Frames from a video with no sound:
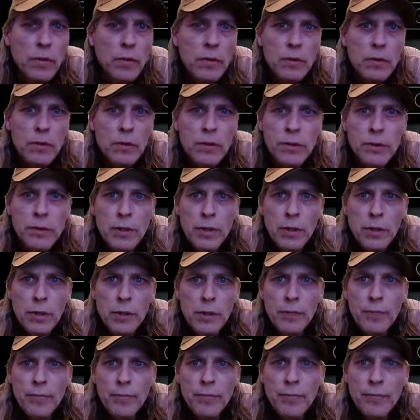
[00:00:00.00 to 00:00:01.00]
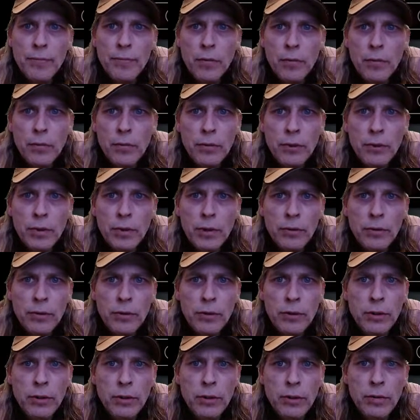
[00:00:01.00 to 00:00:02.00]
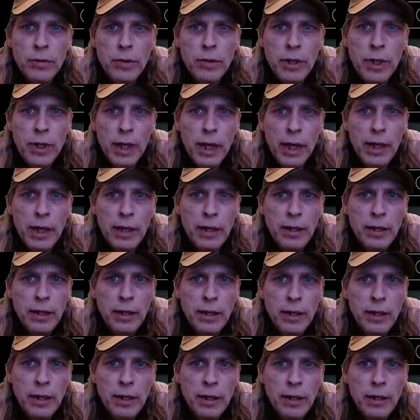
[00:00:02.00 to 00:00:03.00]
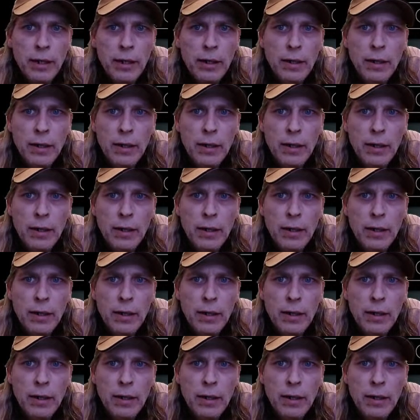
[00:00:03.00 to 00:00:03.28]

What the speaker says: So we'll go to the create here.